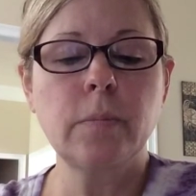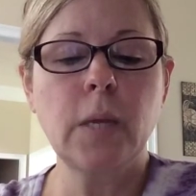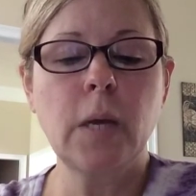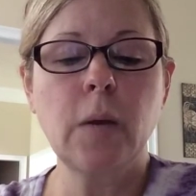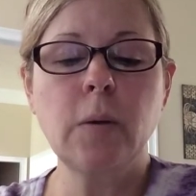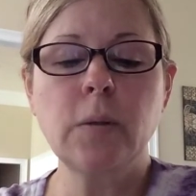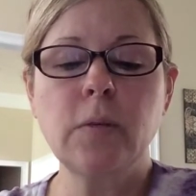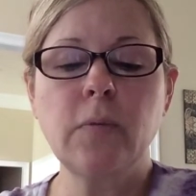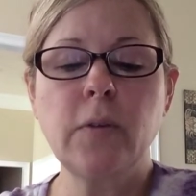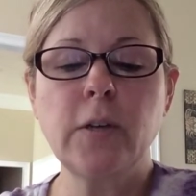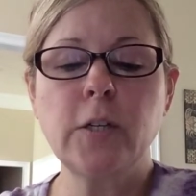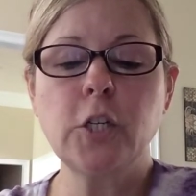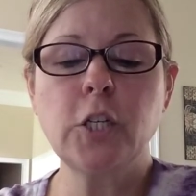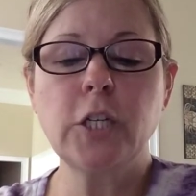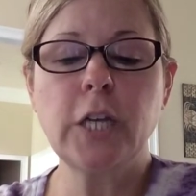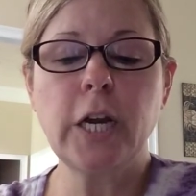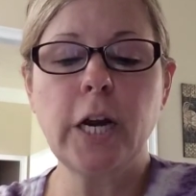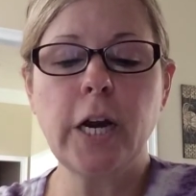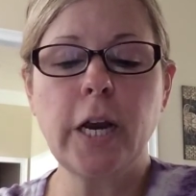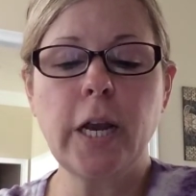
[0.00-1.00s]
He was a
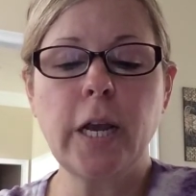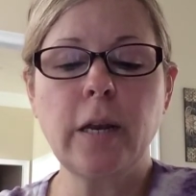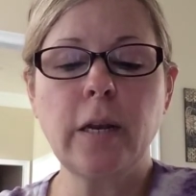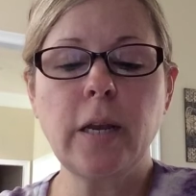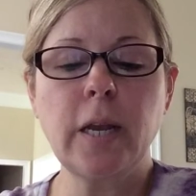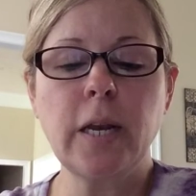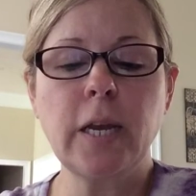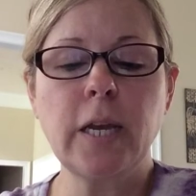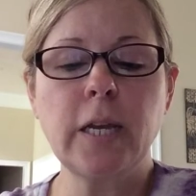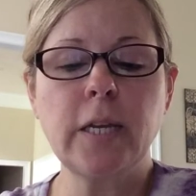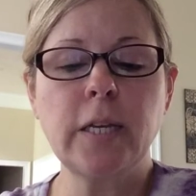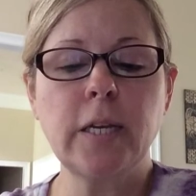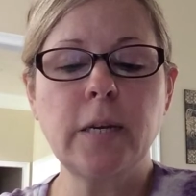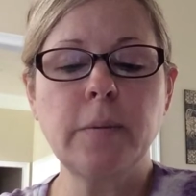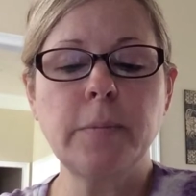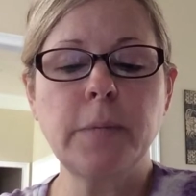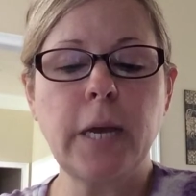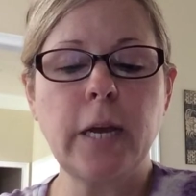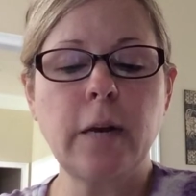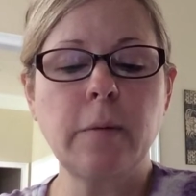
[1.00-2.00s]
vegetarian and
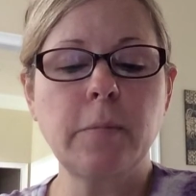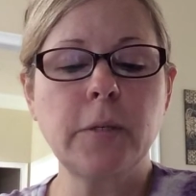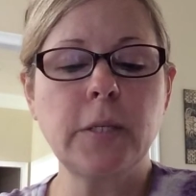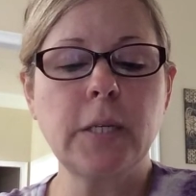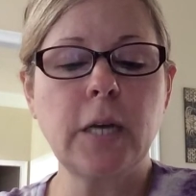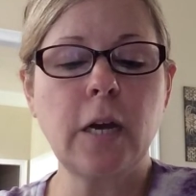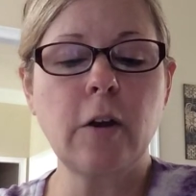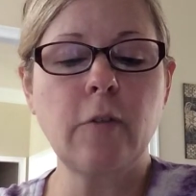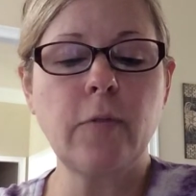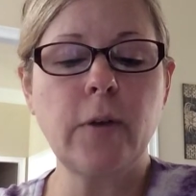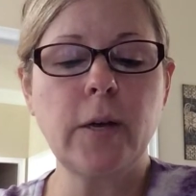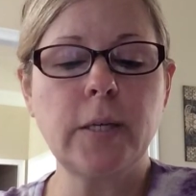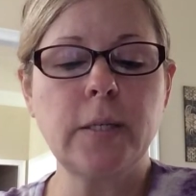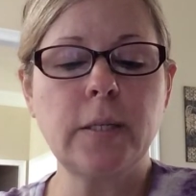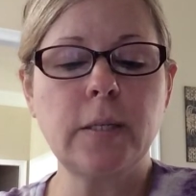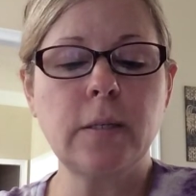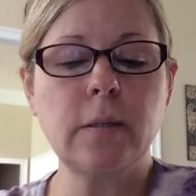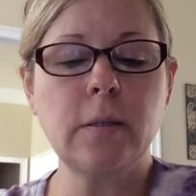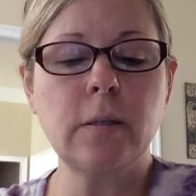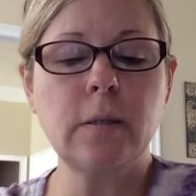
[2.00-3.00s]
condemned animal
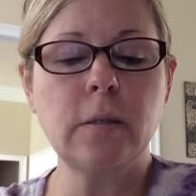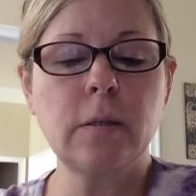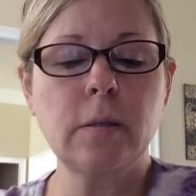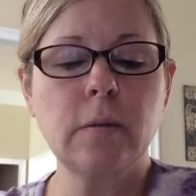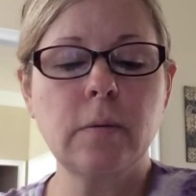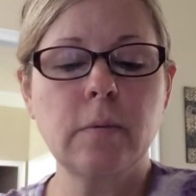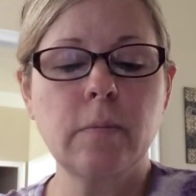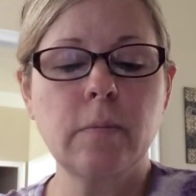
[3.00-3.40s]
sacrifices.